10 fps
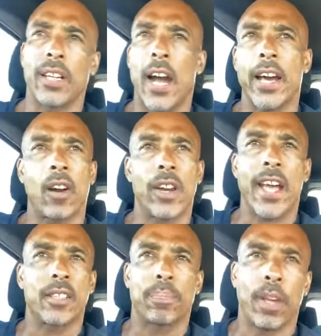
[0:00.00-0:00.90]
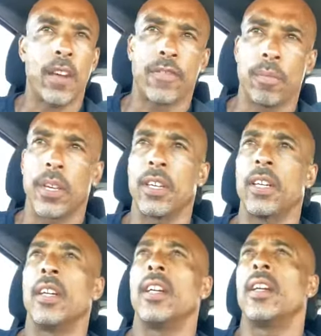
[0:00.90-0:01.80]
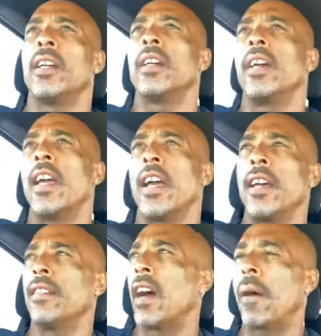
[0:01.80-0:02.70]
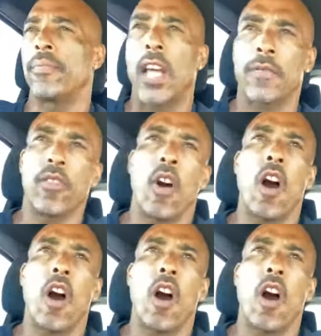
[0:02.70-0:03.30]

God already has a plan for me, and I'm thankful